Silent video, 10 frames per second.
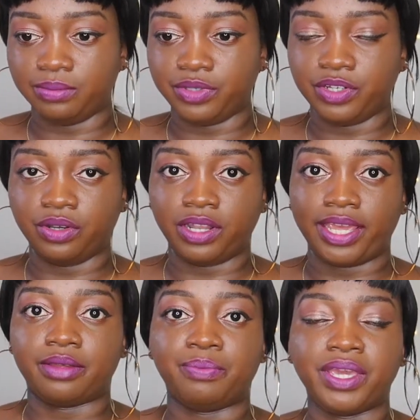you know,
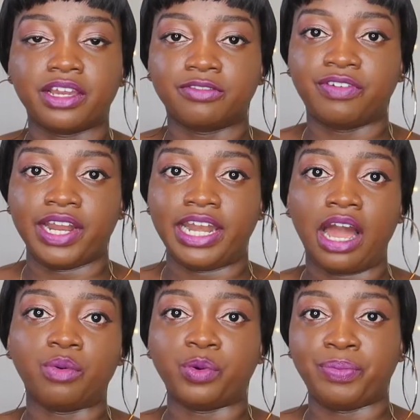like being afraid,
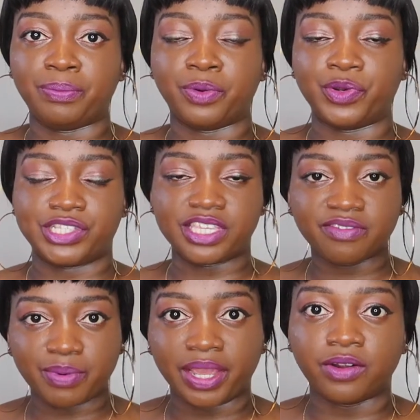how will people receive my